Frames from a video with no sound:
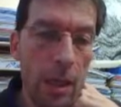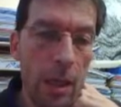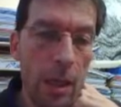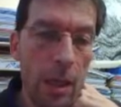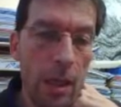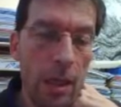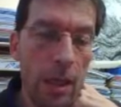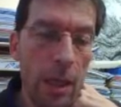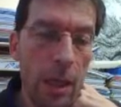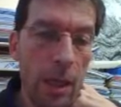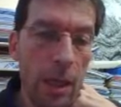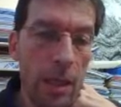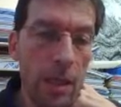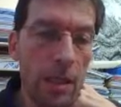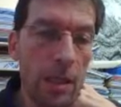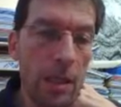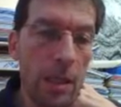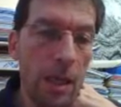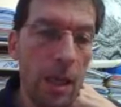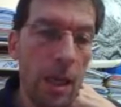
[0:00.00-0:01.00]
in the
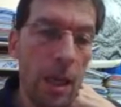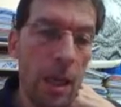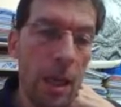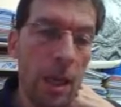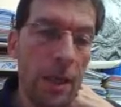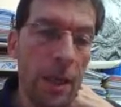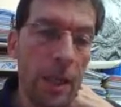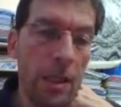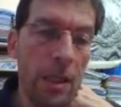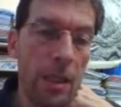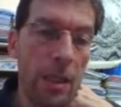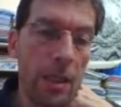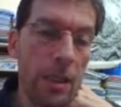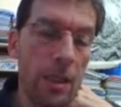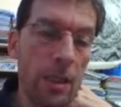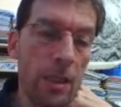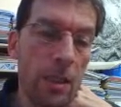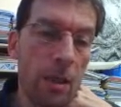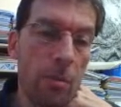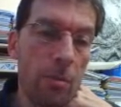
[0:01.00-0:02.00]
east, and that
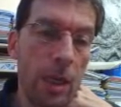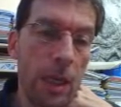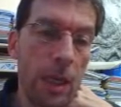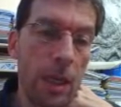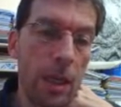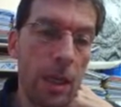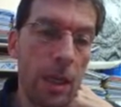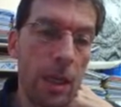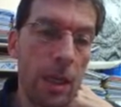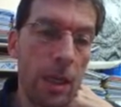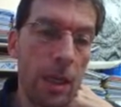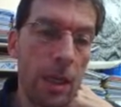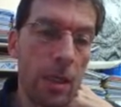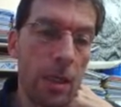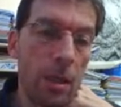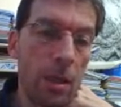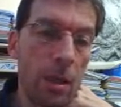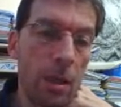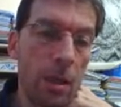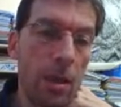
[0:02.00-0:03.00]
is completely
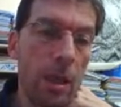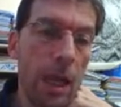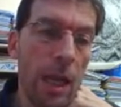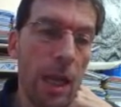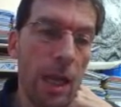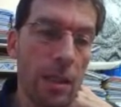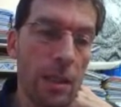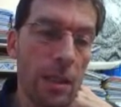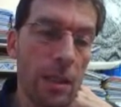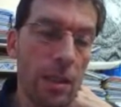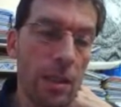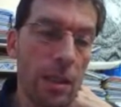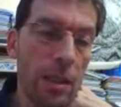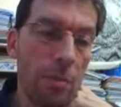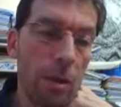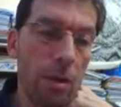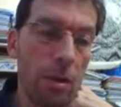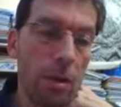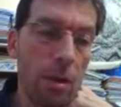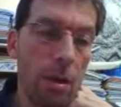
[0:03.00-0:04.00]
not
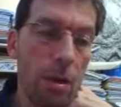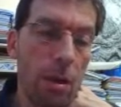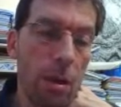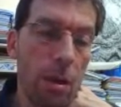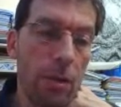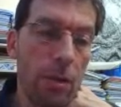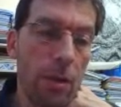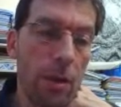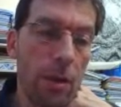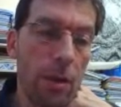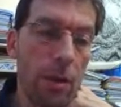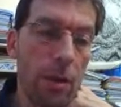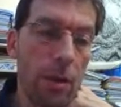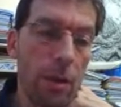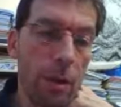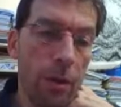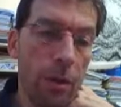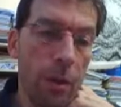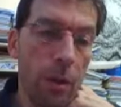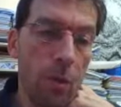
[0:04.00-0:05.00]
accessible on
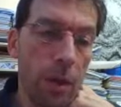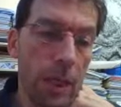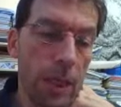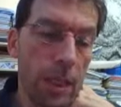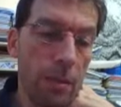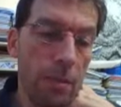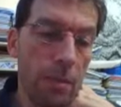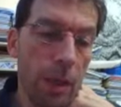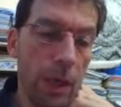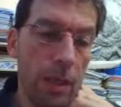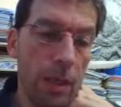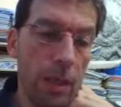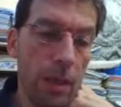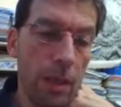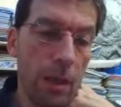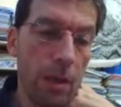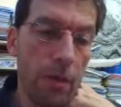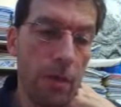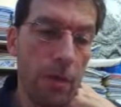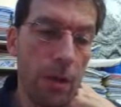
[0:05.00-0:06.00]
the west
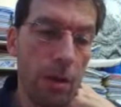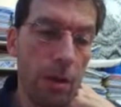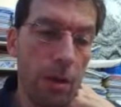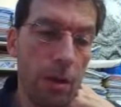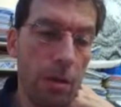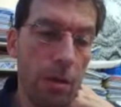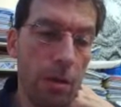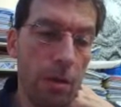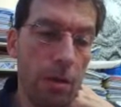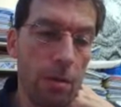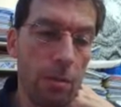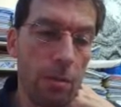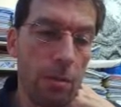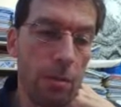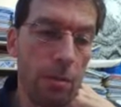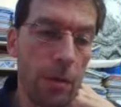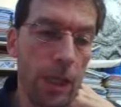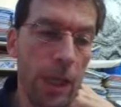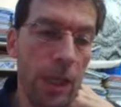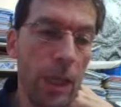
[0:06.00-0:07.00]
part of the
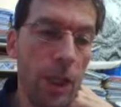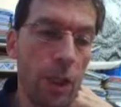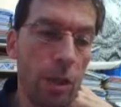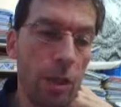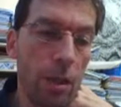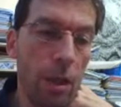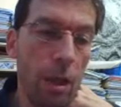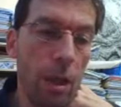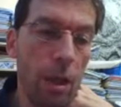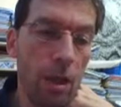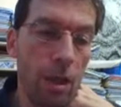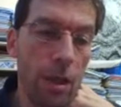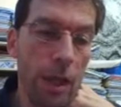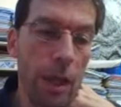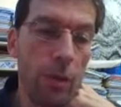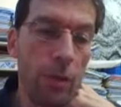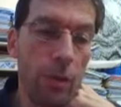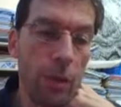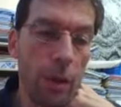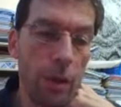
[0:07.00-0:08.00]
initial
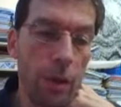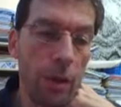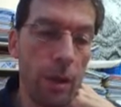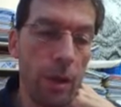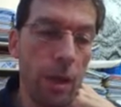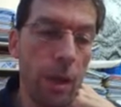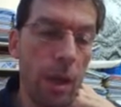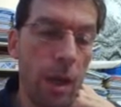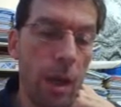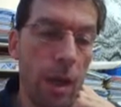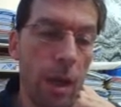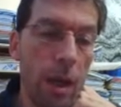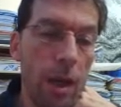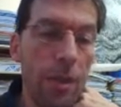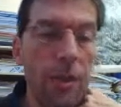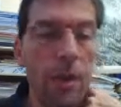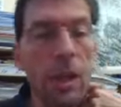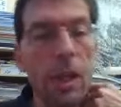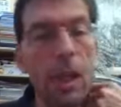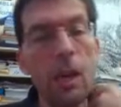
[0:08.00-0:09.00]
network.
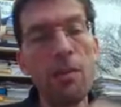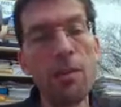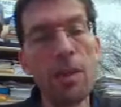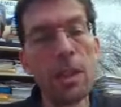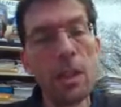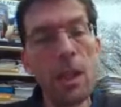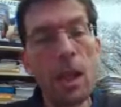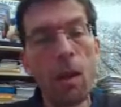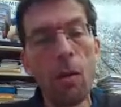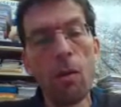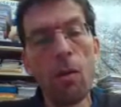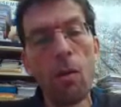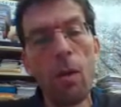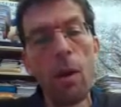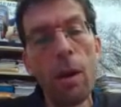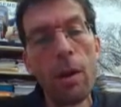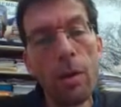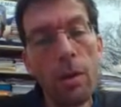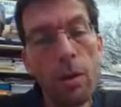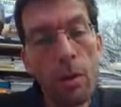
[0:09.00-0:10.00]
And the cave is now
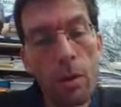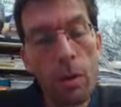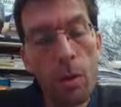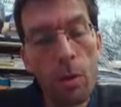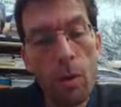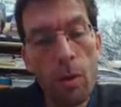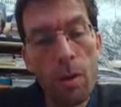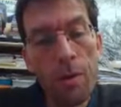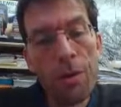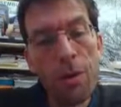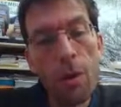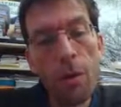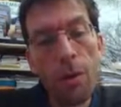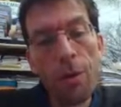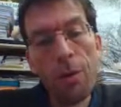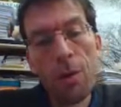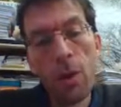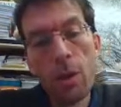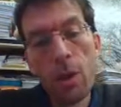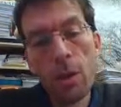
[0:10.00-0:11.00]
so a
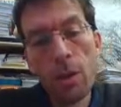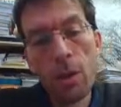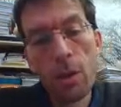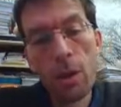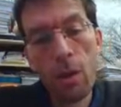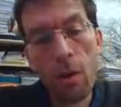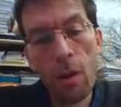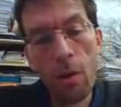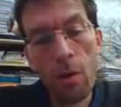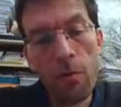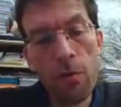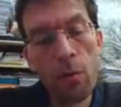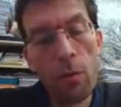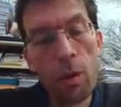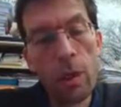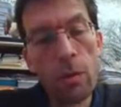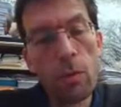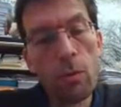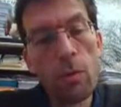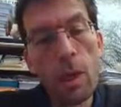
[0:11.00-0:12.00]
third of
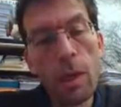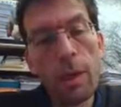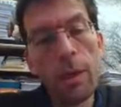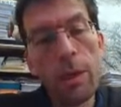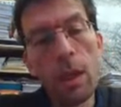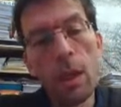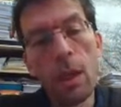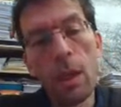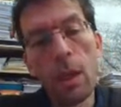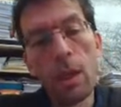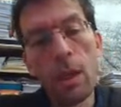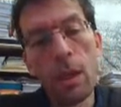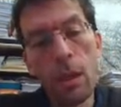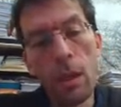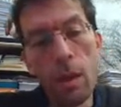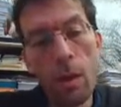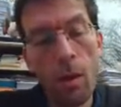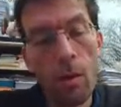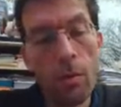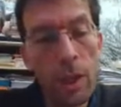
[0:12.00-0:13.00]
what was
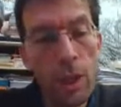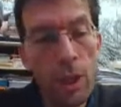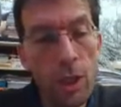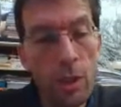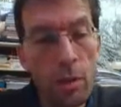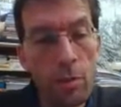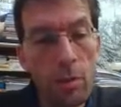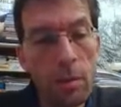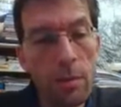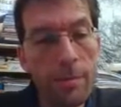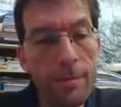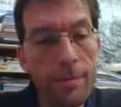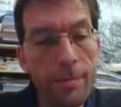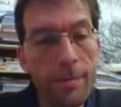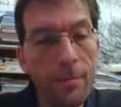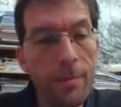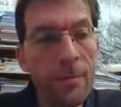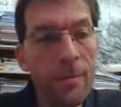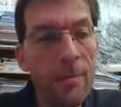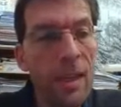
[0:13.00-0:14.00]
the original.
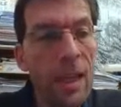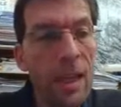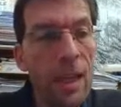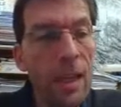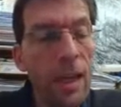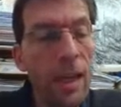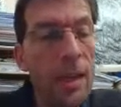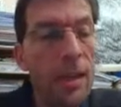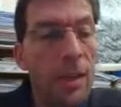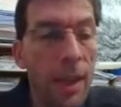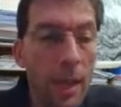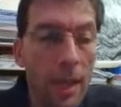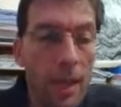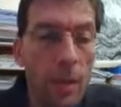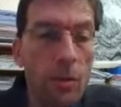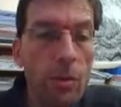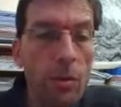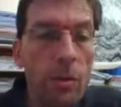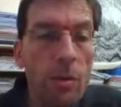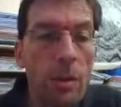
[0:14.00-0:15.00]

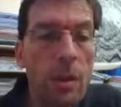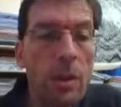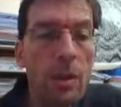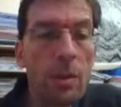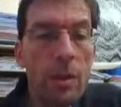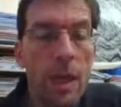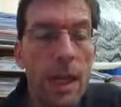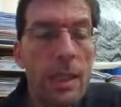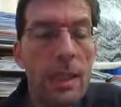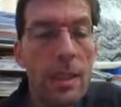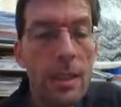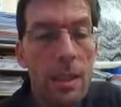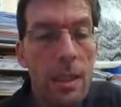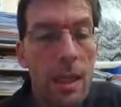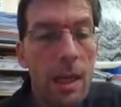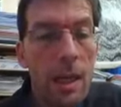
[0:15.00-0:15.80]
Thank you. So next